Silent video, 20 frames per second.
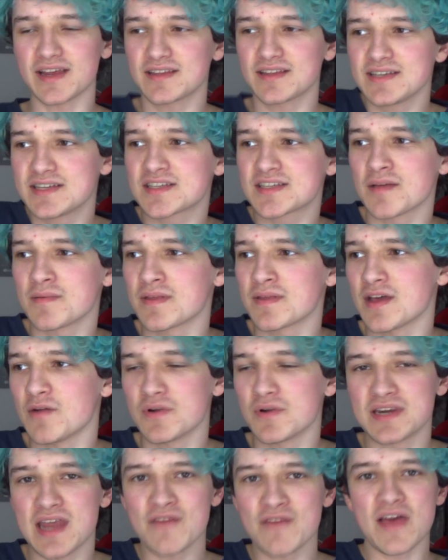likely something
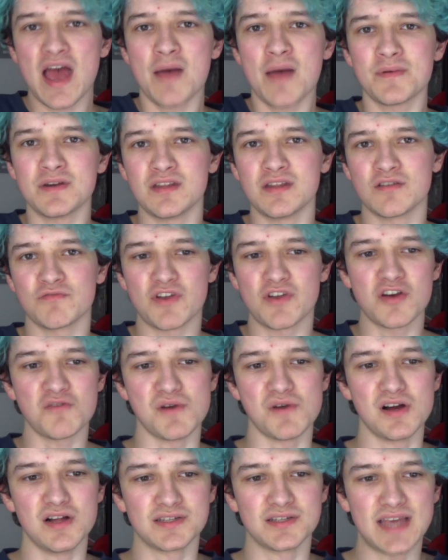that would never happen in the real
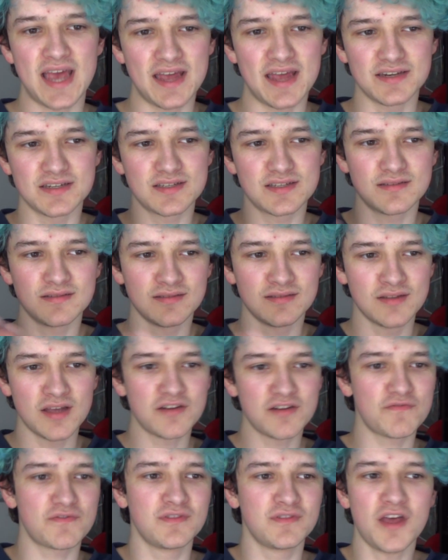world, and
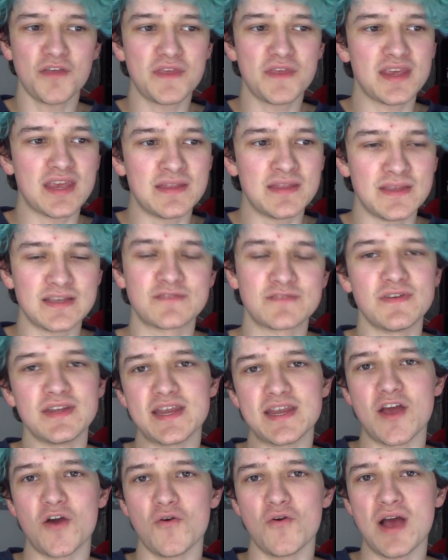nothing in this
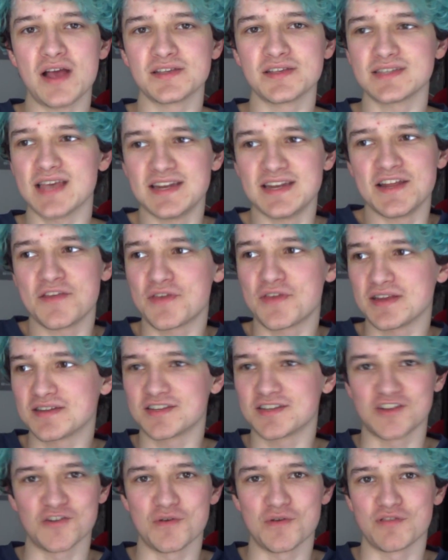video has anything
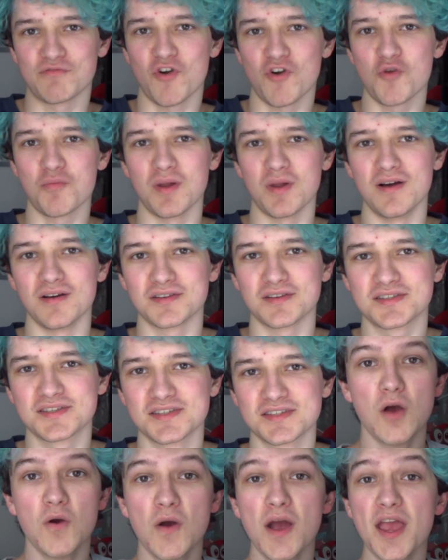to do with
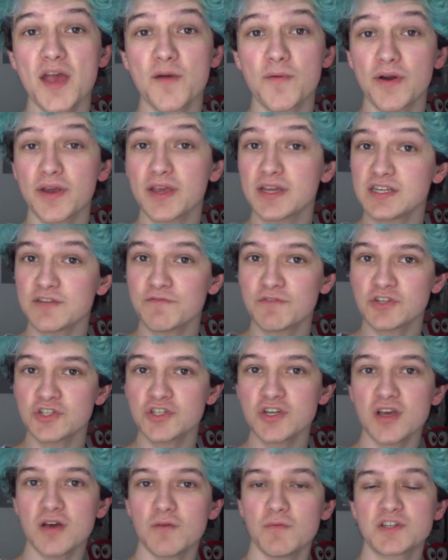Roblox. Oh hey, I'm wearing a different
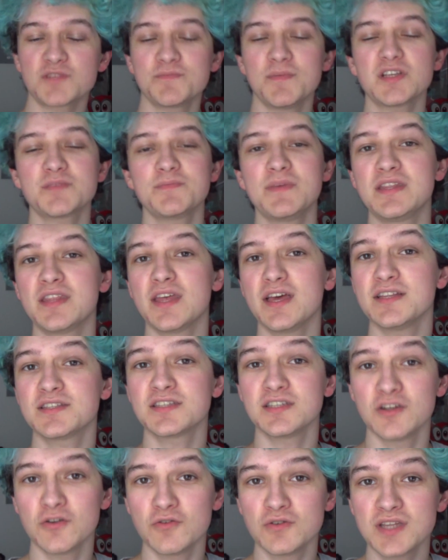shirt, which must mean that
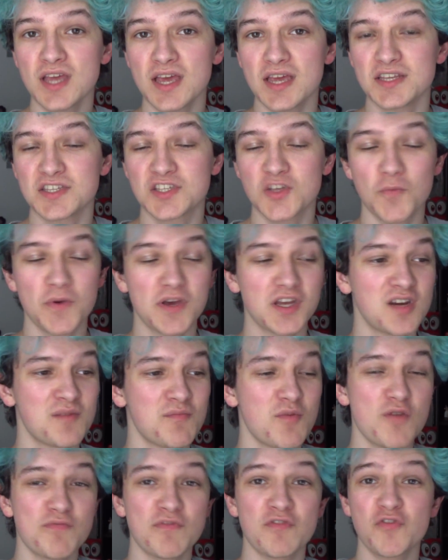it's a new day, so we're going to
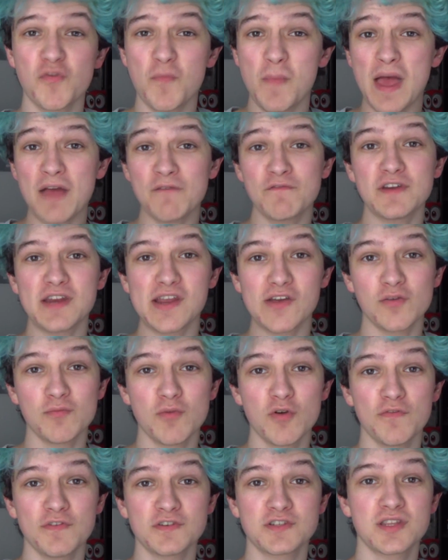move on from that video and
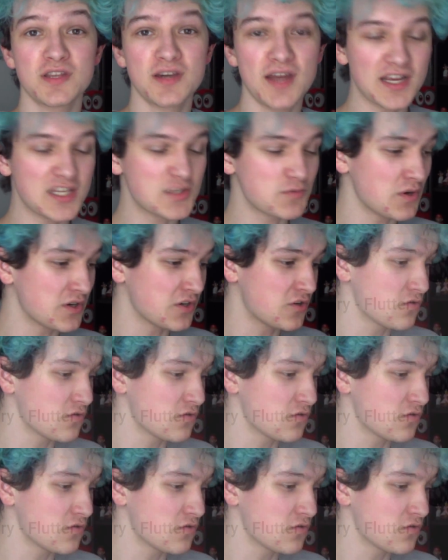move on to the next one